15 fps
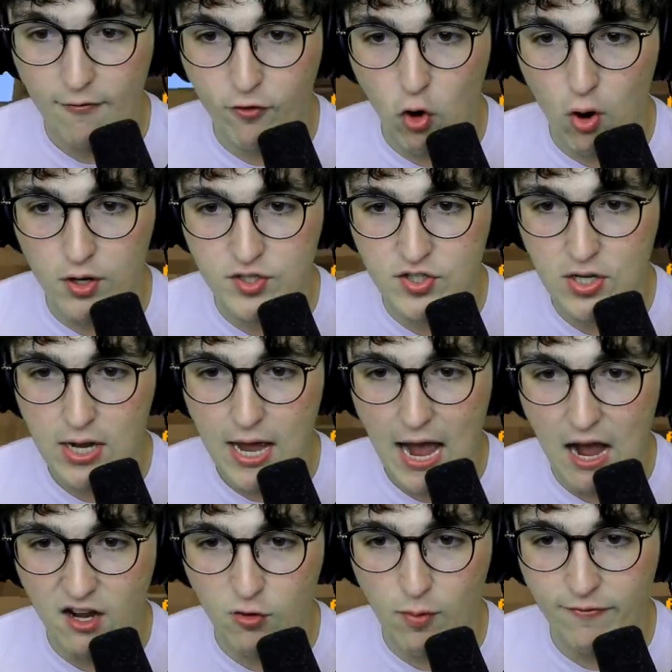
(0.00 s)
Of course.
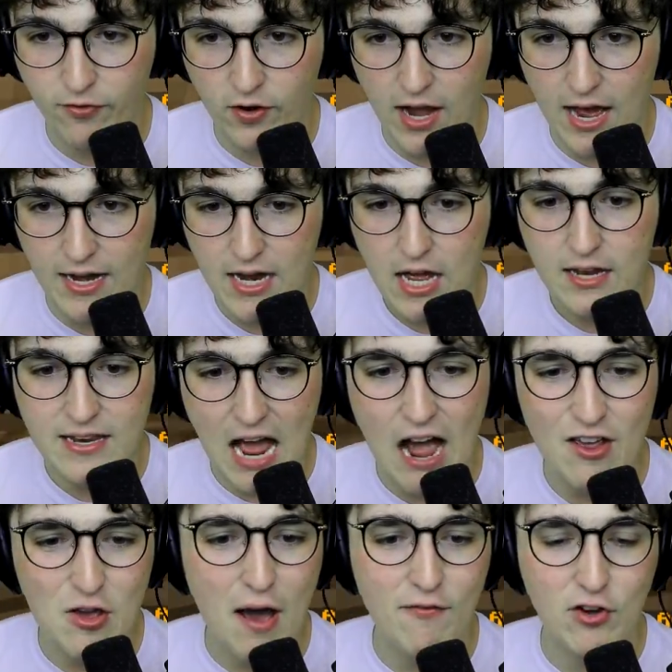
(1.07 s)
How could we forget?
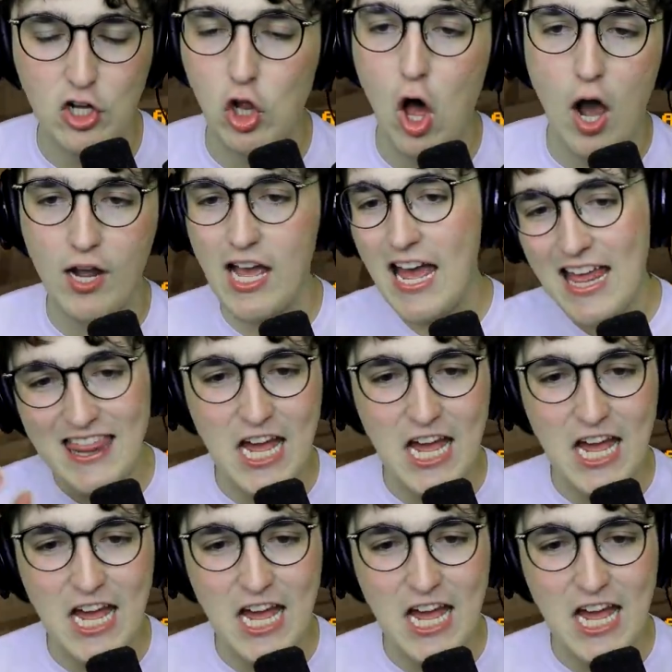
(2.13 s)
Now you have a clock.